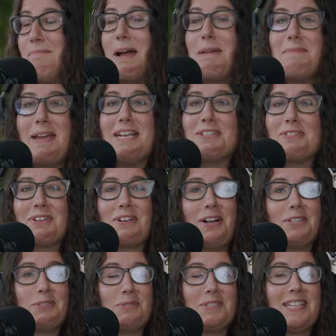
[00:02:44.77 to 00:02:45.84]
my major in
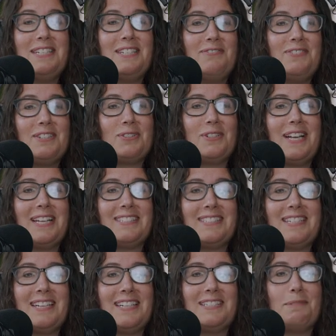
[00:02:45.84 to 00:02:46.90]
college was individualized
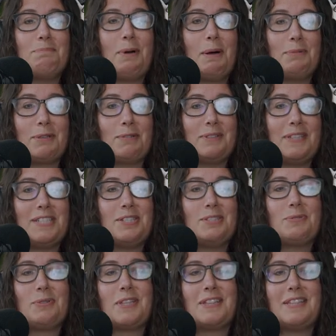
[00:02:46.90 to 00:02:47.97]
studies in public
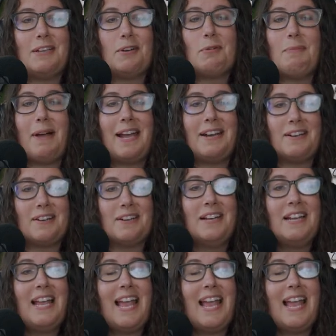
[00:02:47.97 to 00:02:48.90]
relations with a theater minor,